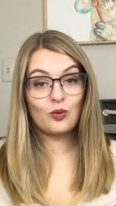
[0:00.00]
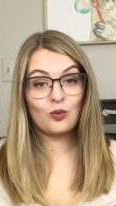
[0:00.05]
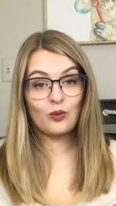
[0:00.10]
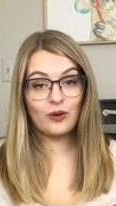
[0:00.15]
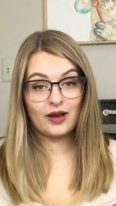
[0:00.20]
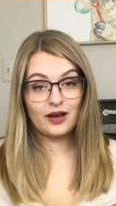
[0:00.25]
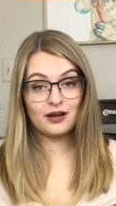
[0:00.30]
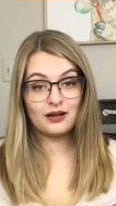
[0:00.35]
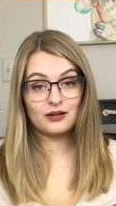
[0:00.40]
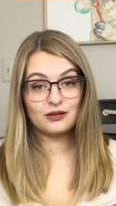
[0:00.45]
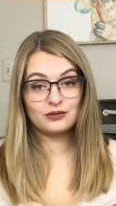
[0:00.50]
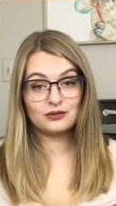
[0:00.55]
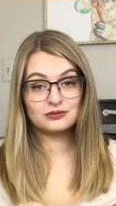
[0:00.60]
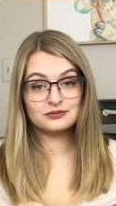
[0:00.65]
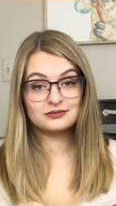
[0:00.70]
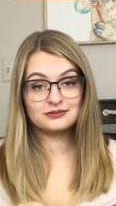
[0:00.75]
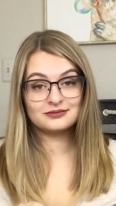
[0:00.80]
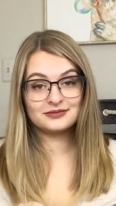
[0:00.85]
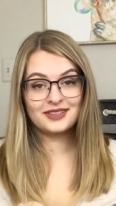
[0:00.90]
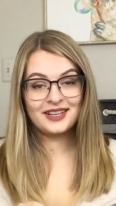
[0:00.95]
Wow.
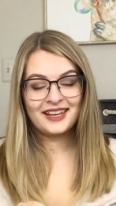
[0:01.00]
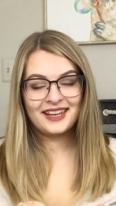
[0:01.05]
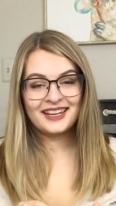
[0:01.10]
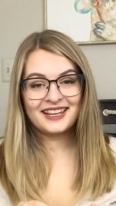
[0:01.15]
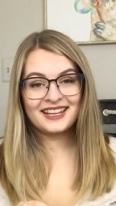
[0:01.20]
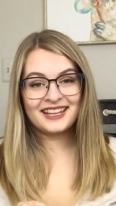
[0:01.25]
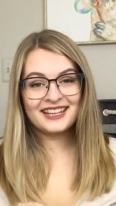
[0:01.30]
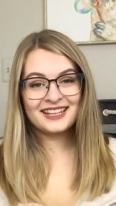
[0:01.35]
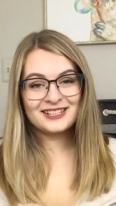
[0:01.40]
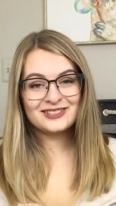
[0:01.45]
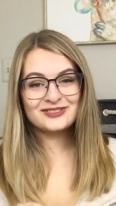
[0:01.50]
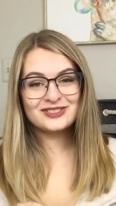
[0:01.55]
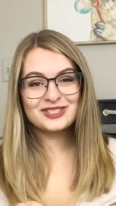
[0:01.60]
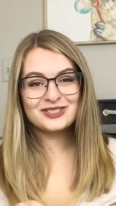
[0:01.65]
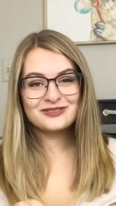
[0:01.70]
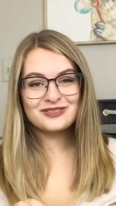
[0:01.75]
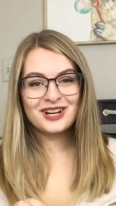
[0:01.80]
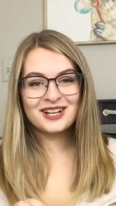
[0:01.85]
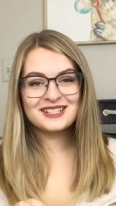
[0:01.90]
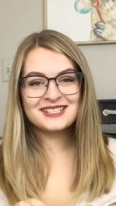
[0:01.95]
If
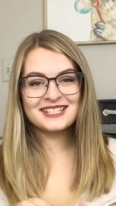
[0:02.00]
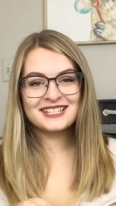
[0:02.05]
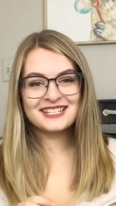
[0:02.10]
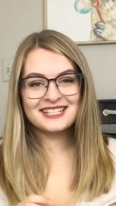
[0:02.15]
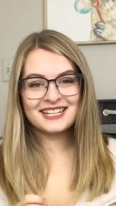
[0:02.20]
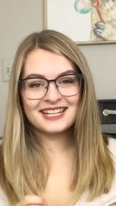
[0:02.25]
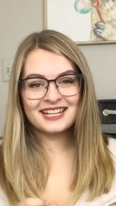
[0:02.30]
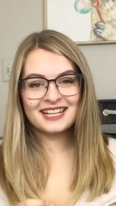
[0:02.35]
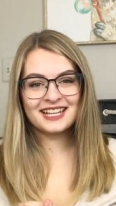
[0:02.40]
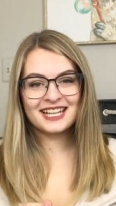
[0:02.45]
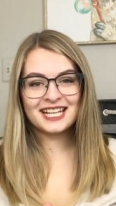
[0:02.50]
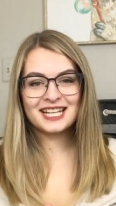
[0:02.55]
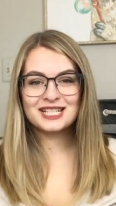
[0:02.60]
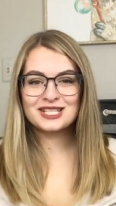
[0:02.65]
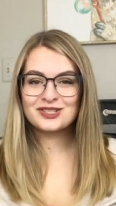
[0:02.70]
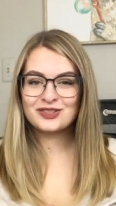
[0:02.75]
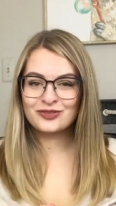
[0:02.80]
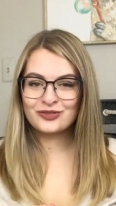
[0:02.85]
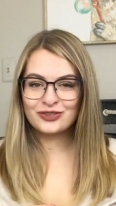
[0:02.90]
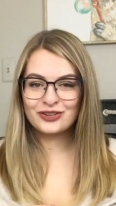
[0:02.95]
you want to knit it,
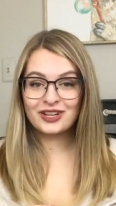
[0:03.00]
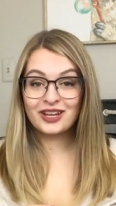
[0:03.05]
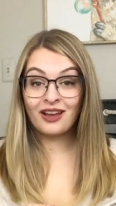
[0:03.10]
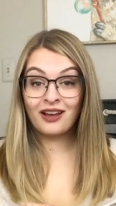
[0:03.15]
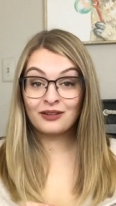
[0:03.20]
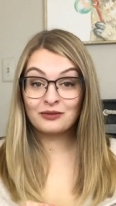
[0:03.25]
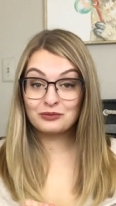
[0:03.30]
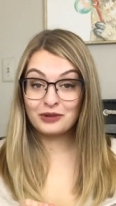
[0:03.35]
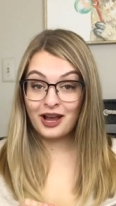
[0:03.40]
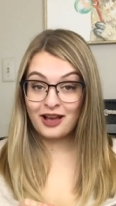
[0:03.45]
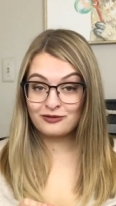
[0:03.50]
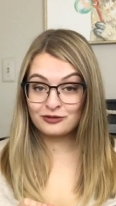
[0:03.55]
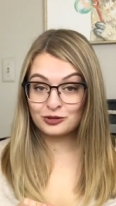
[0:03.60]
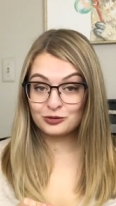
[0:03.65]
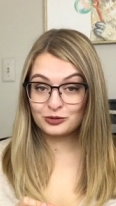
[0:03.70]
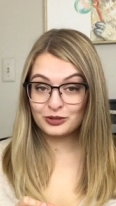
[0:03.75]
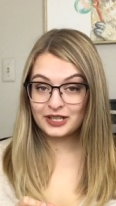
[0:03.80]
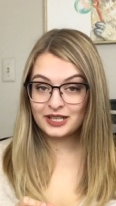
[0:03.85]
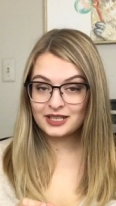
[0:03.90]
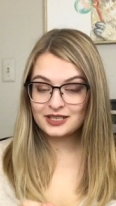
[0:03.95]
it's free on
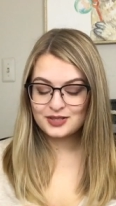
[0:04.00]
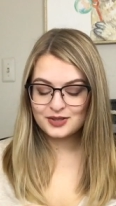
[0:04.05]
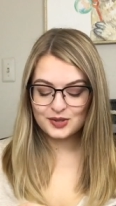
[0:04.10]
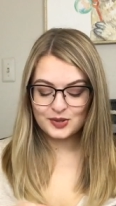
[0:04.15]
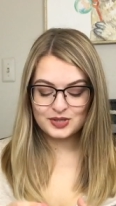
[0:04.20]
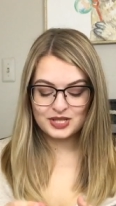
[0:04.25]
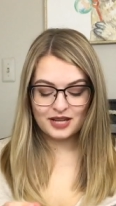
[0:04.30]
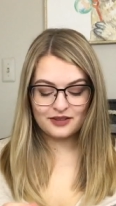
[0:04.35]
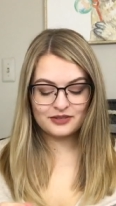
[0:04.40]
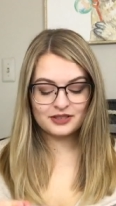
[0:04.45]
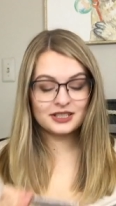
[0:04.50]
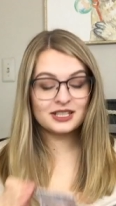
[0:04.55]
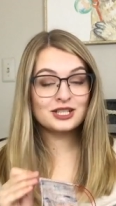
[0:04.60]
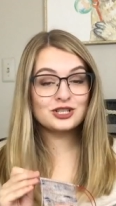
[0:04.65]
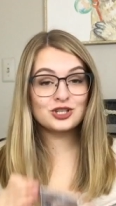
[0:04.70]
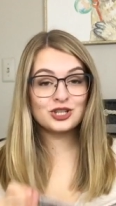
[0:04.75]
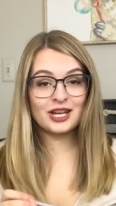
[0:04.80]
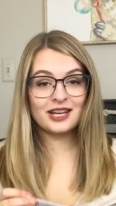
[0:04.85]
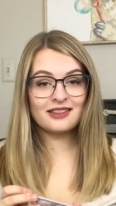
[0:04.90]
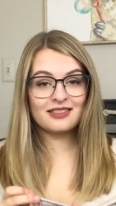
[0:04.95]
Ravelry, so
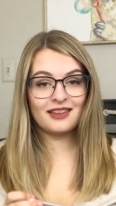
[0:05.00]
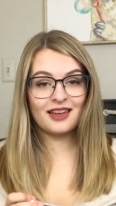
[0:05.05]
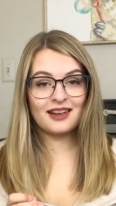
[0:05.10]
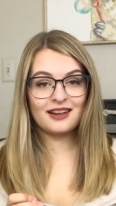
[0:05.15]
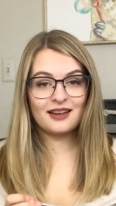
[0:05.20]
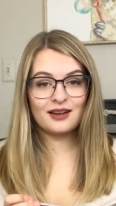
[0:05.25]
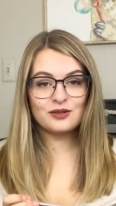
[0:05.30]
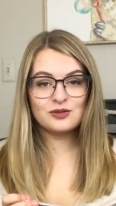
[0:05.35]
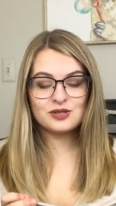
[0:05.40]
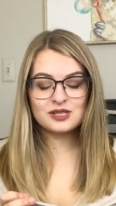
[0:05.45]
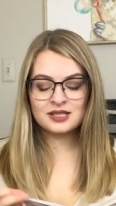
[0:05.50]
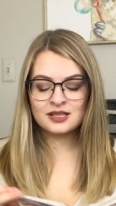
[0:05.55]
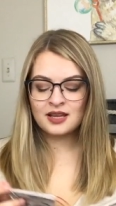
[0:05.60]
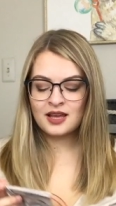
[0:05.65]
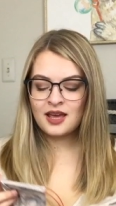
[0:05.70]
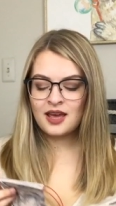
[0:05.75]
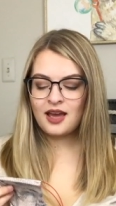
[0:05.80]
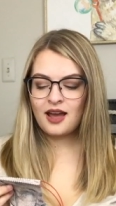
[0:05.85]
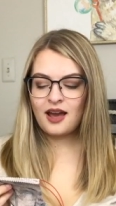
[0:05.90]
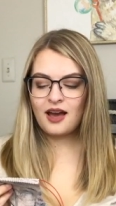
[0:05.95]
definitely check that out.
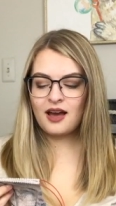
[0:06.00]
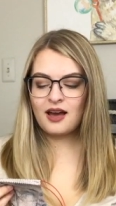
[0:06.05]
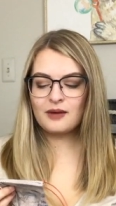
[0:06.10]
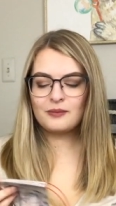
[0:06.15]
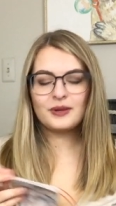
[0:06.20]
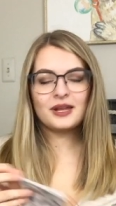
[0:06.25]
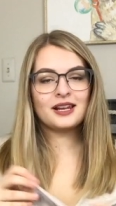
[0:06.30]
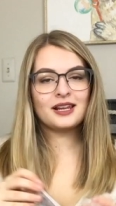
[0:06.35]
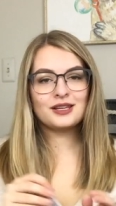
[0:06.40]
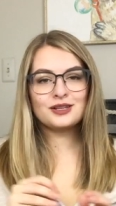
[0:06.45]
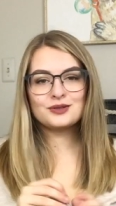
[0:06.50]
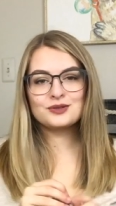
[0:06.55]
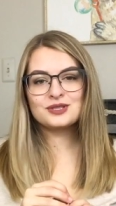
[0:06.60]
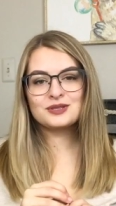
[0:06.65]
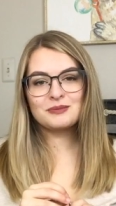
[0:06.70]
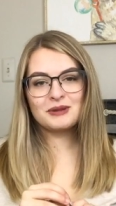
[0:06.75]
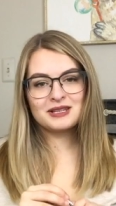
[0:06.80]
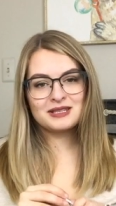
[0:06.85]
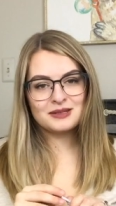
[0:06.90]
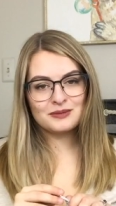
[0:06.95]
And I
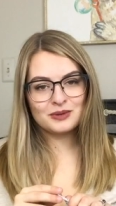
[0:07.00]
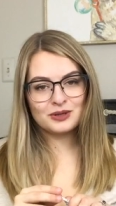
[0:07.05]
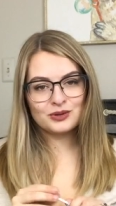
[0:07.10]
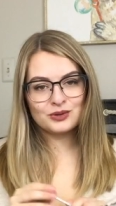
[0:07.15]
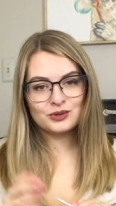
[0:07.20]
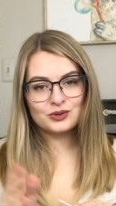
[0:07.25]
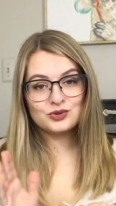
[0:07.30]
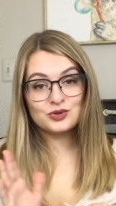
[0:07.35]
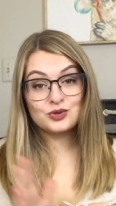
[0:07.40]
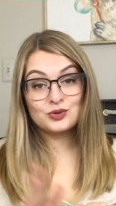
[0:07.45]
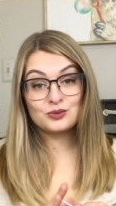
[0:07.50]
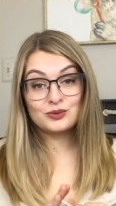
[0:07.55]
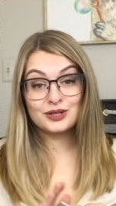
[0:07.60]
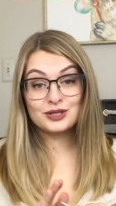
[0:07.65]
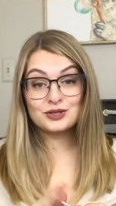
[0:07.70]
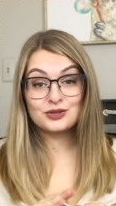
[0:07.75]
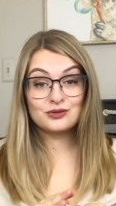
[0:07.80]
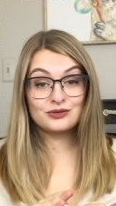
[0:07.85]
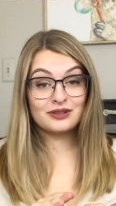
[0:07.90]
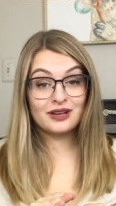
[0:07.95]
used my typical
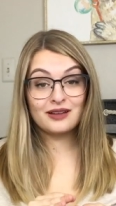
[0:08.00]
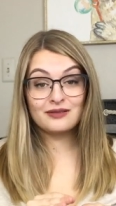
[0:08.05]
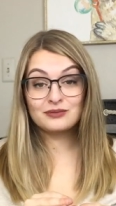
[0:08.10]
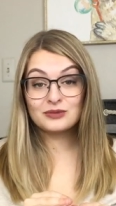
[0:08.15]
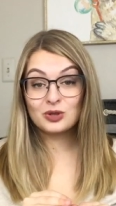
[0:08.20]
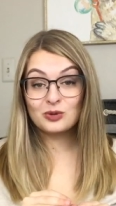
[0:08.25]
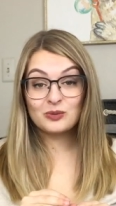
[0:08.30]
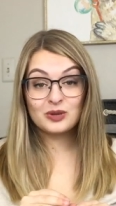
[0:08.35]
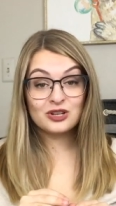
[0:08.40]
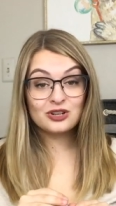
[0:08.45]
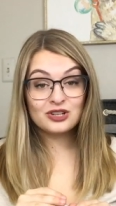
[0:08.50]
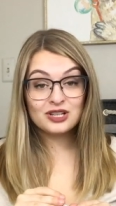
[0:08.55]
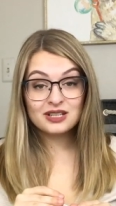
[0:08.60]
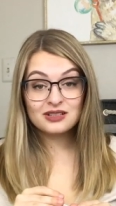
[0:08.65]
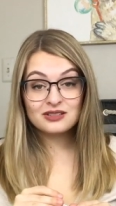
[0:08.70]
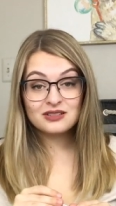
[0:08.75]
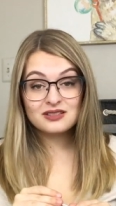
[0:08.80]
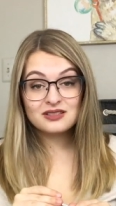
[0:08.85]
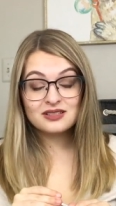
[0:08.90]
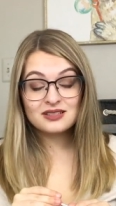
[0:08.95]
2.25mm
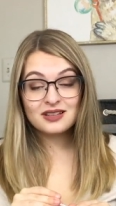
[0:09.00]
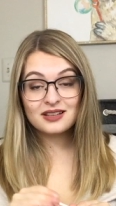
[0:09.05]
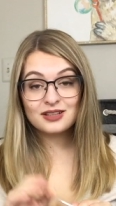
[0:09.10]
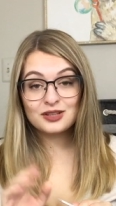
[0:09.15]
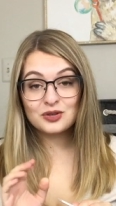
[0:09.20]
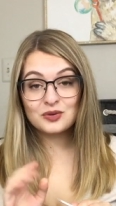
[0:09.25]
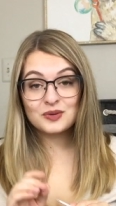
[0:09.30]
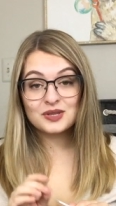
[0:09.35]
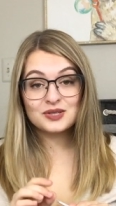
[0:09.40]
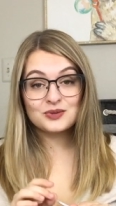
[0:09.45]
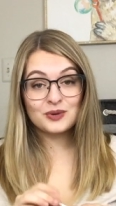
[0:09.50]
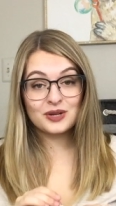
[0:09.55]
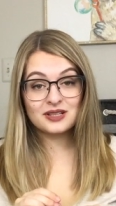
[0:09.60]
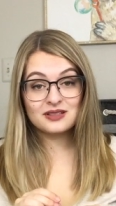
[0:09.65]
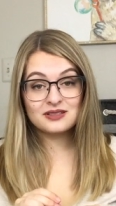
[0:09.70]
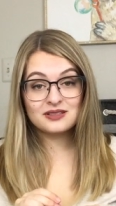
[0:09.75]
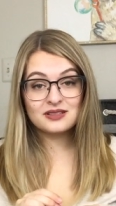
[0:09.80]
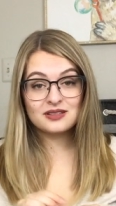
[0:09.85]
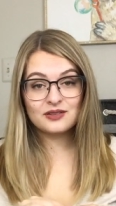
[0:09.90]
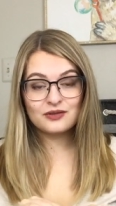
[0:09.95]
needles, US
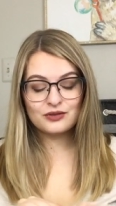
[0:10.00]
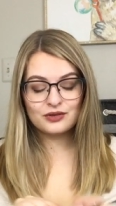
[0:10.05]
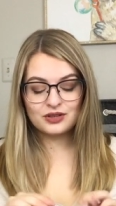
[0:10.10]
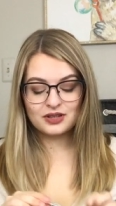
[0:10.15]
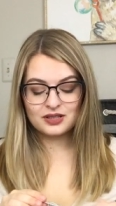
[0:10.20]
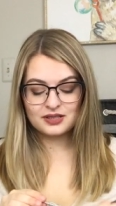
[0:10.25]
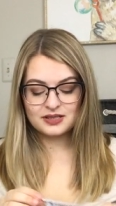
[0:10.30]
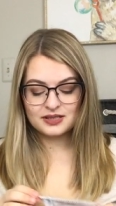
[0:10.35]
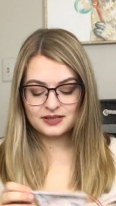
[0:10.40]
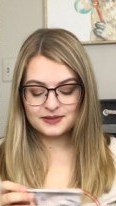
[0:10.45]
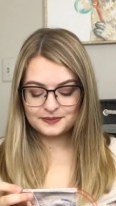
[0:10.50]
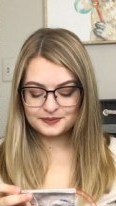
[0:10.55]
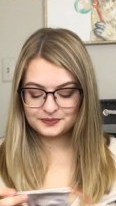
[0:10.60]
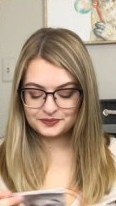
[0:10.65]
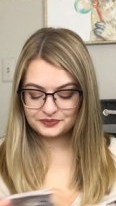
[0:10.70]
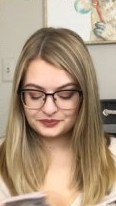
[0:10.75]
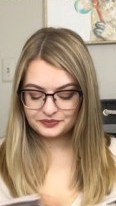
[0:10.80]
ones, for this.